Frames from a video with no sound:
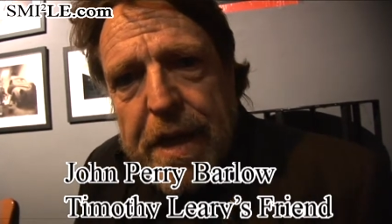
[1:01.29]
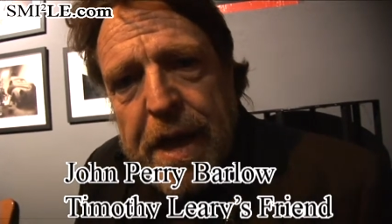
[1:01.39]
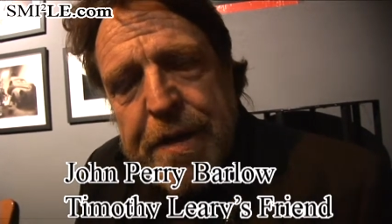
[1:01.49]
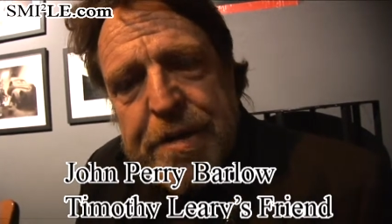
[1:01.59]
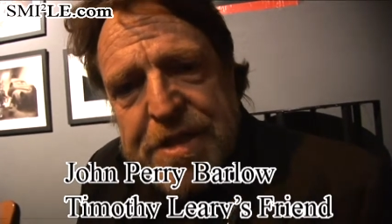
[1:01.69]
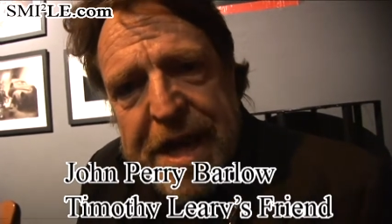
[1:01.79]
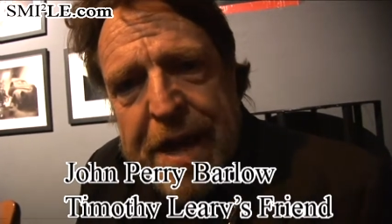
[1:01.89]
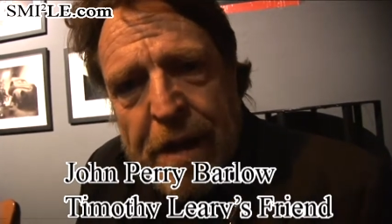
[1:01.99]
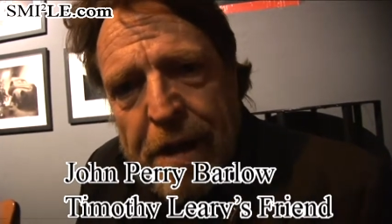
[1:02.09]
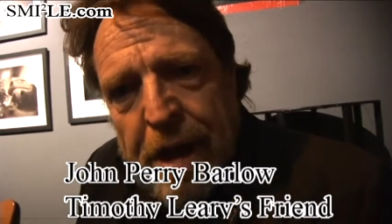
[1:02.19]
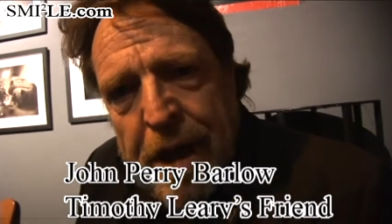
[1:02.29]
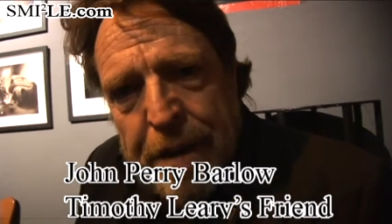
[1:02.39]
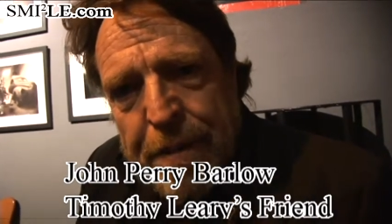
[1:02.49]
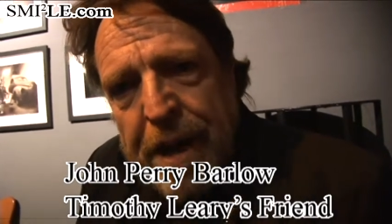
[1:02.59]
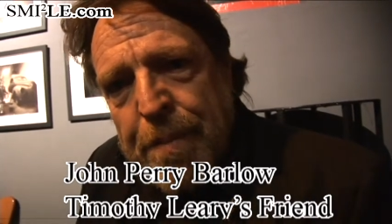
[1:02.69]
understand a lot
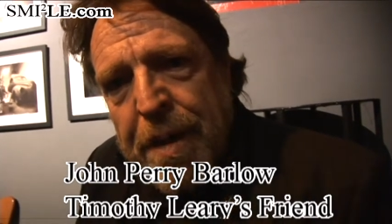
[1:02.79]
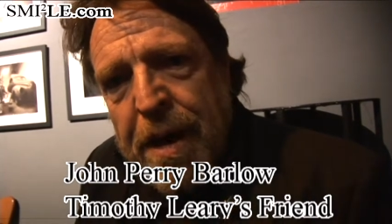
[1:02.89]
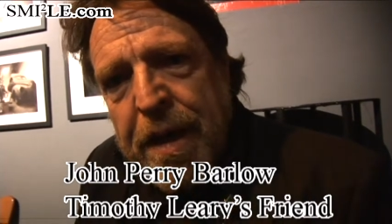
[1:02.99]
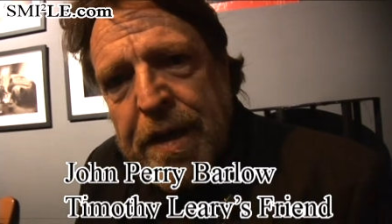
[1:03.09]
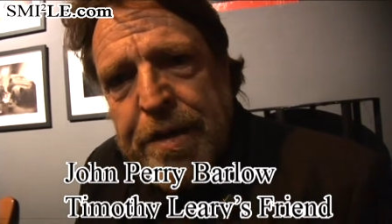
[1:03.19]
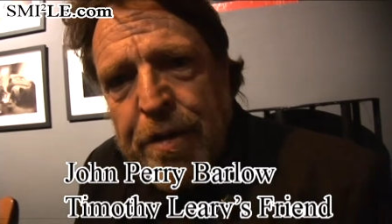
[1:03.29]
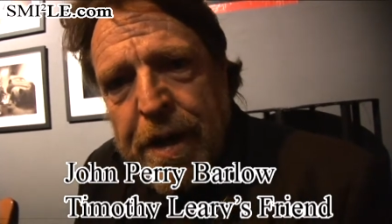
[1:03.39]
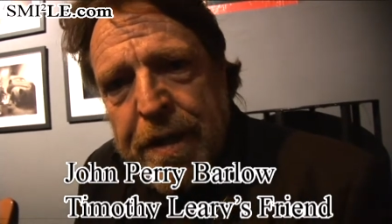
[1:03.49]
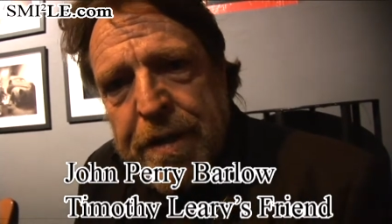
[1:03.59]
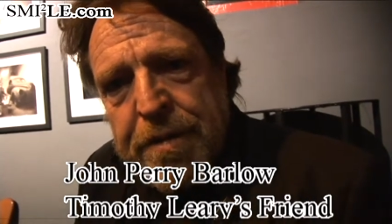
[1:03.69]
about America during the,